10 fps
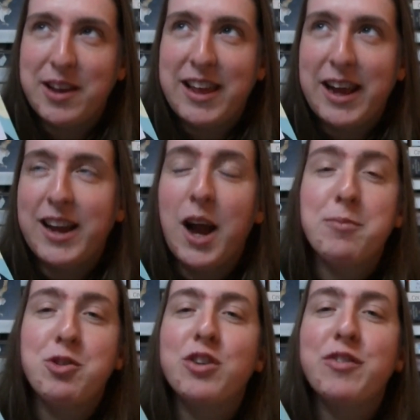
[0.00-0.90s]
I think,
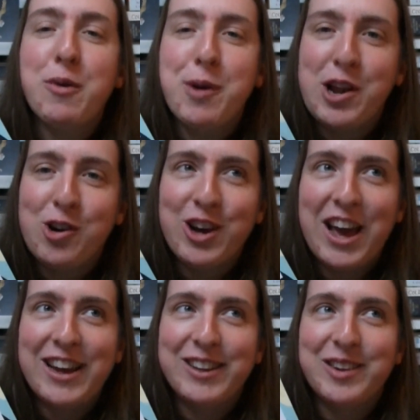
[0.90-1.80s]
I'm sure if I went
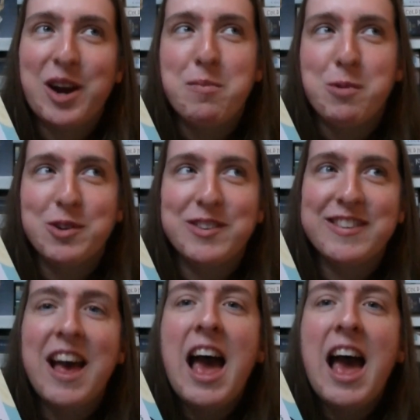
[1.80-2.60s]
looking, there are books,